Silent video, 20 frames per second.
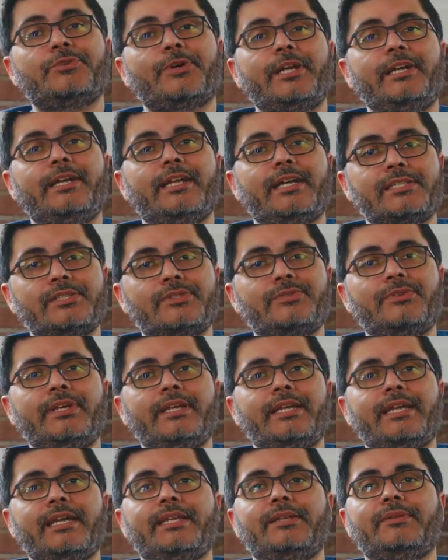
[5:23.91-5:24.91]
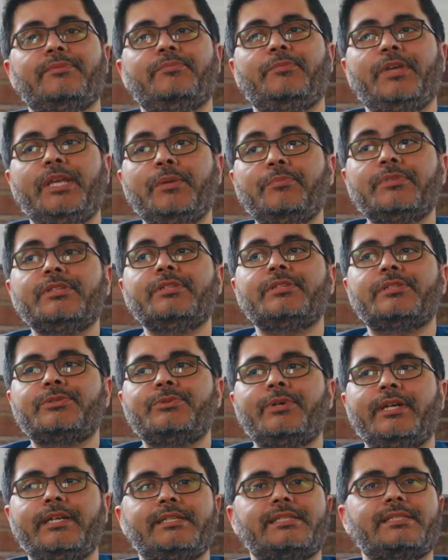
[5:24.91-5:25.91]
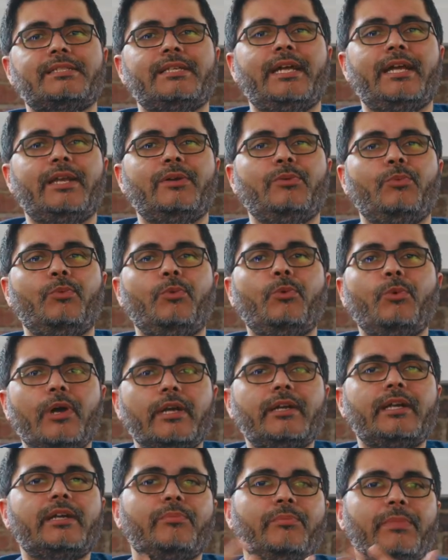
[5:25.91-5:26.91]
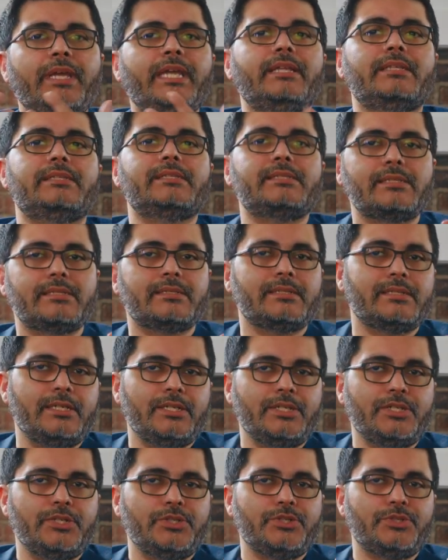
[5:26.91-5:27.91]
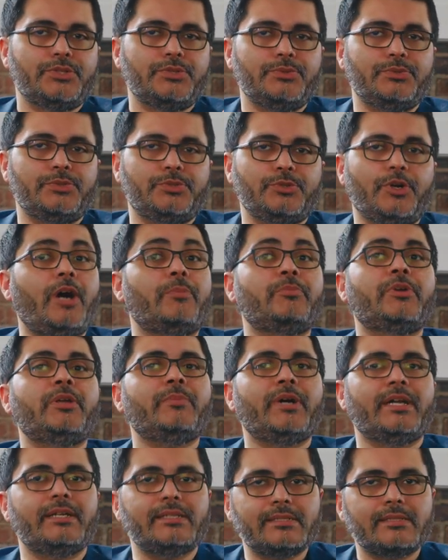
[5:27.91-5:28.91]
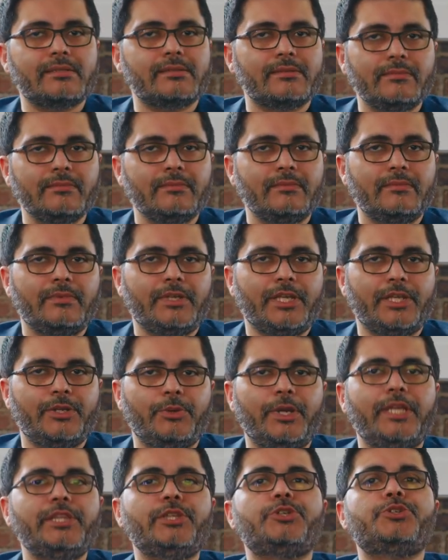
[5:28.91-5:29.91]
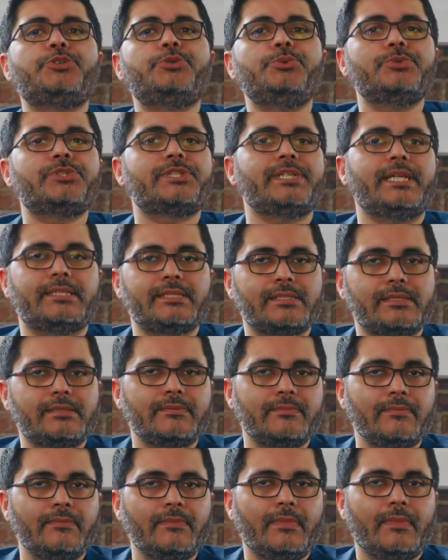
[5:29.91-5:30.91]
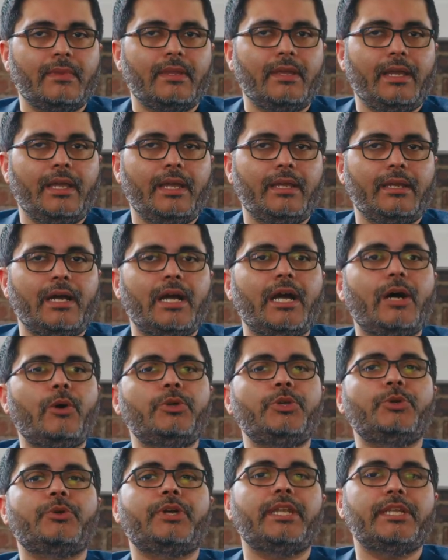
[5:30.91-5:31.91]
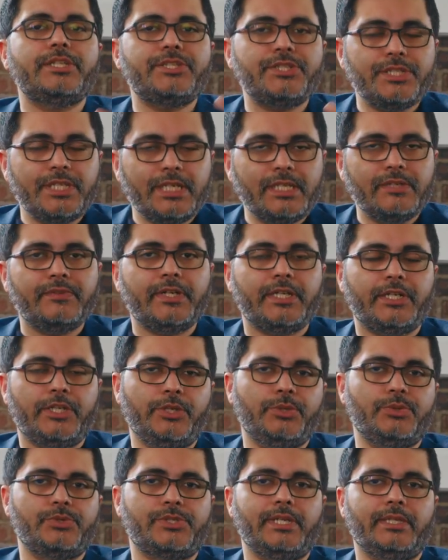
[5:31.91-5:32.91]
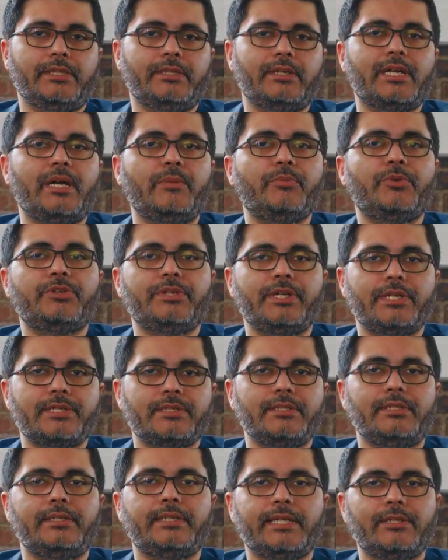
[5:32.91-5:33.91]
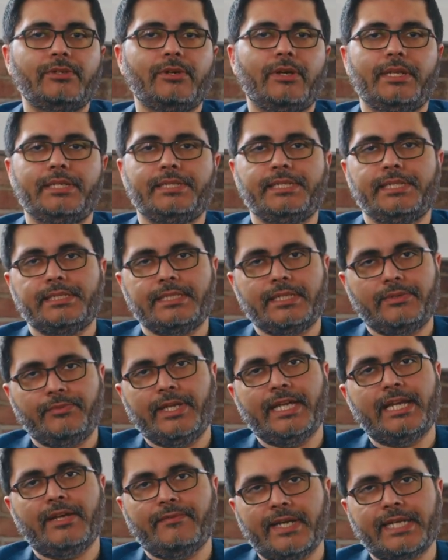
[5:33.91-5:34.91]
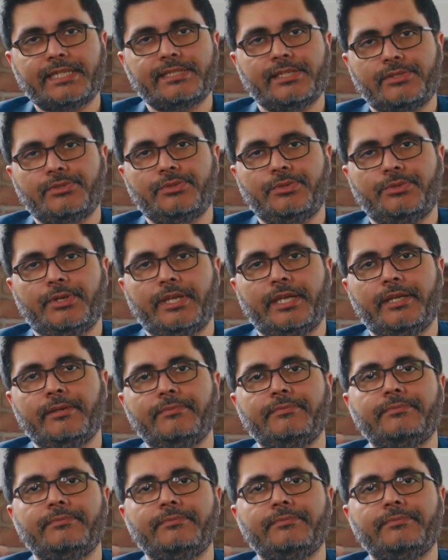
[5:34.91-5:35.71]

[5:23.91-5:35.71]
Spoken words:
for industry and people to understand what it means to optimize, you know, in the true sense, and how you can achieve it using the computational technologies that we have access to today.